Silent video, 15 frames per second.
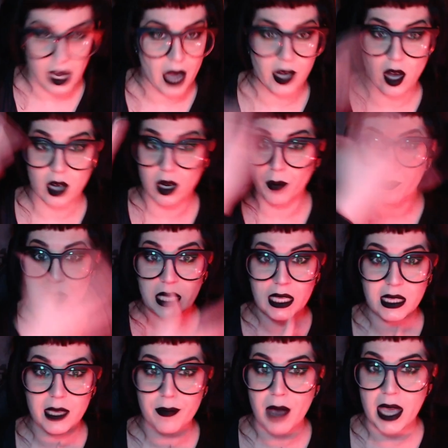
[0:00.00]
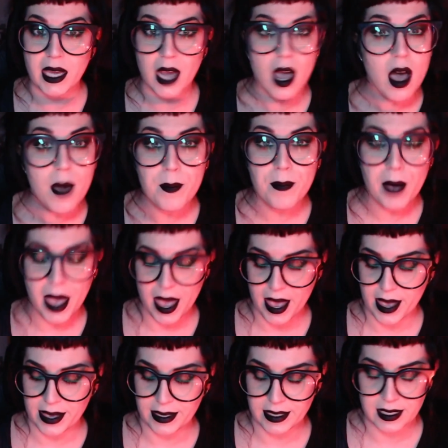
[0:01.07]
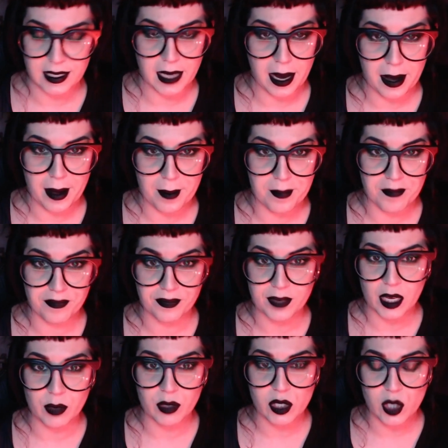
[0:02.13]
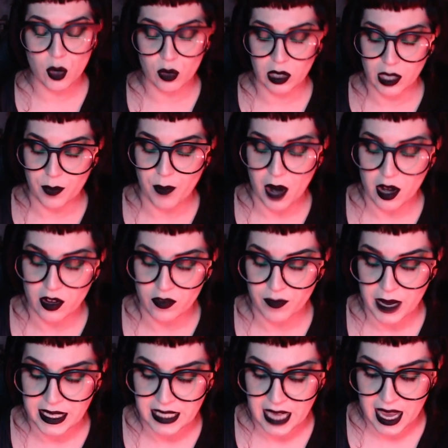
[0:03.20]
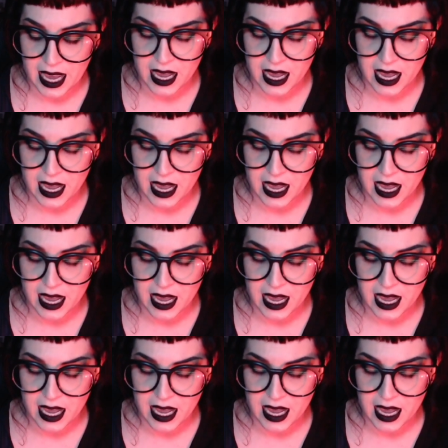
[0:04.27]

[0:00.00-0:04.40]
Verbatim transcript: I got completely made up and um, it was totally part of my day.